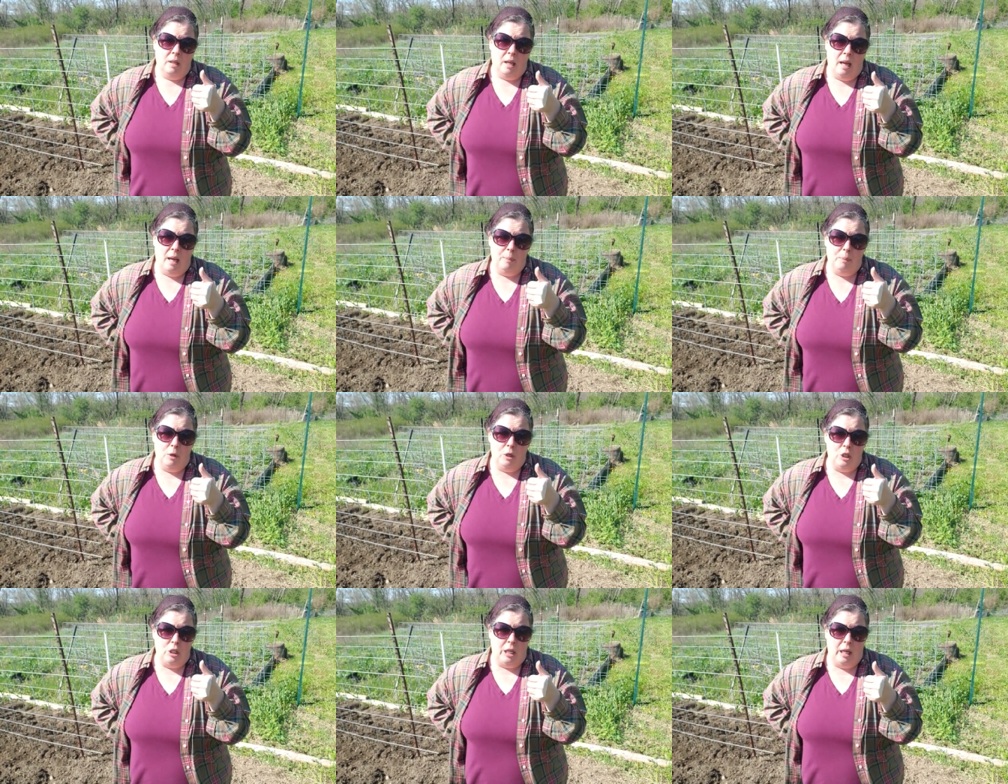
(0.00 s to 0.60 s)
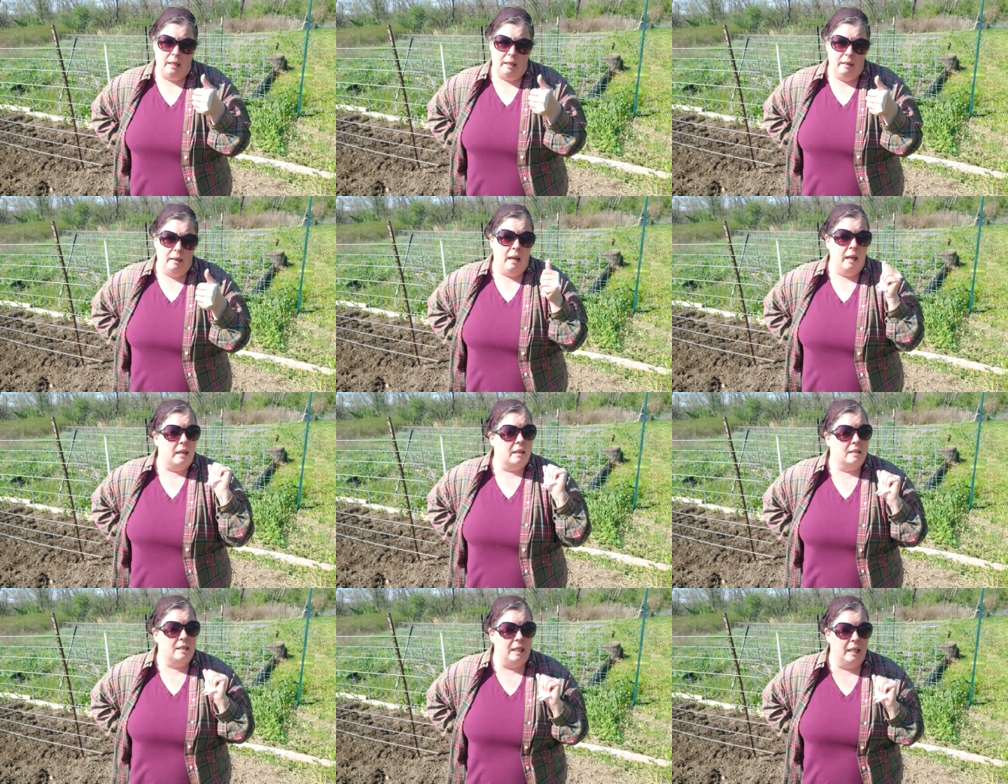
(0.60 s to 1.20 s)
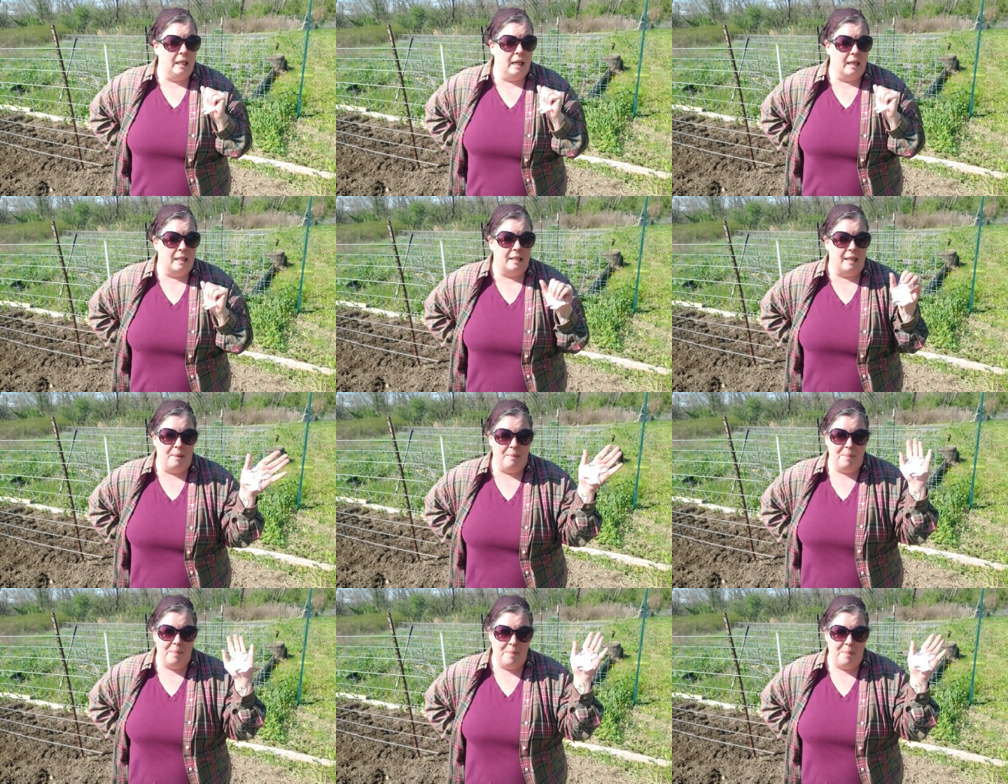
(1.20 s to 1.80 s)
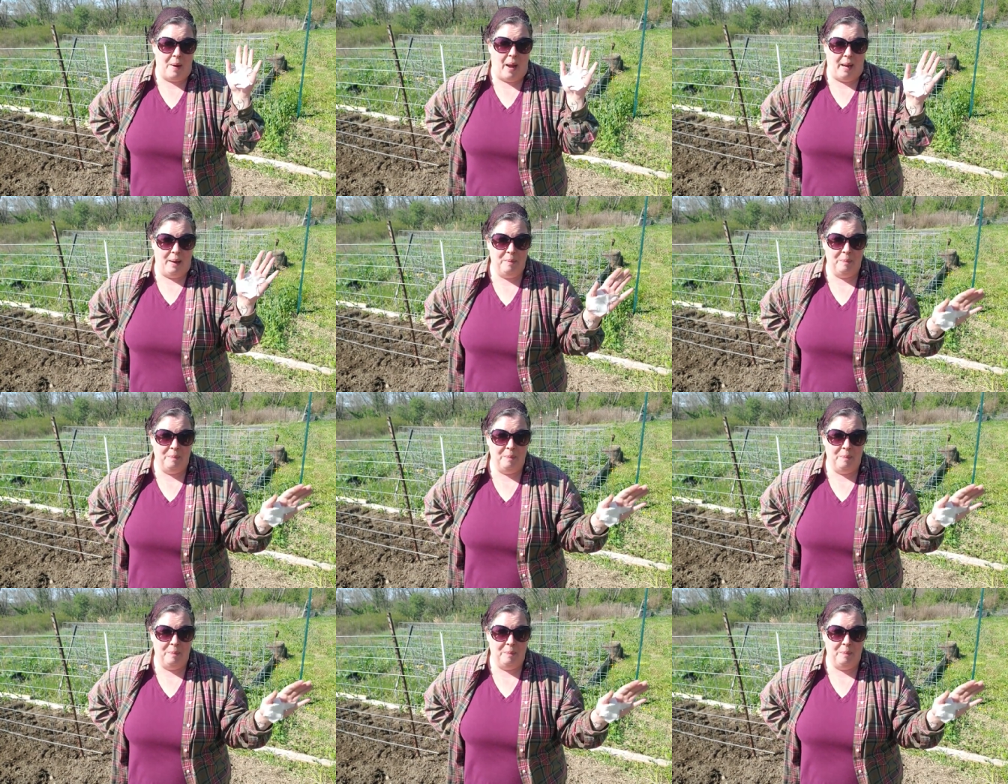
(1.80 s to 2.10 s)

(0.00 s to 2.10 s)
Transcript: I appreciate it, and I'll see you next time. Bye.